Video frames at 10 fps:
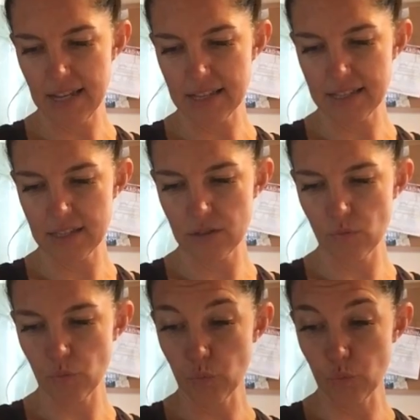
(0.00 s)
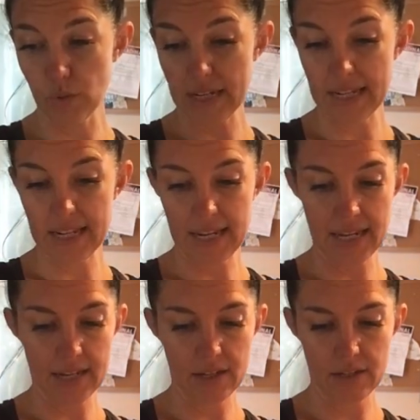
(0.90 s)
it's
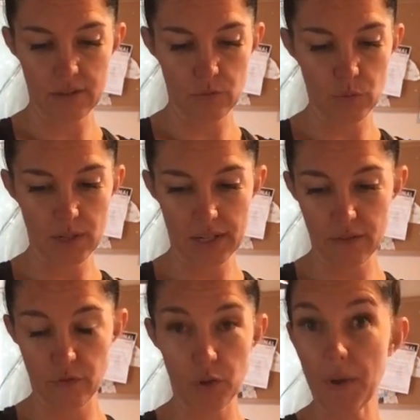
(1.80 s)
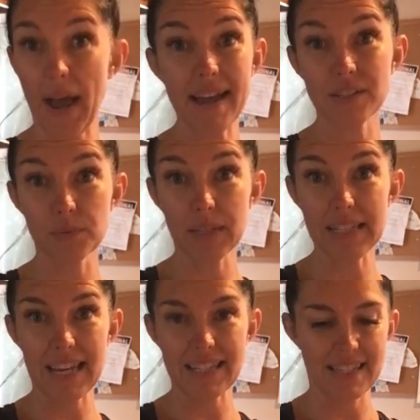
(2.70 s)
really good for you and really
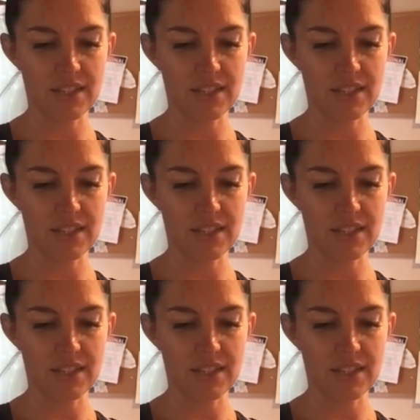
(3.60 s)
tasty.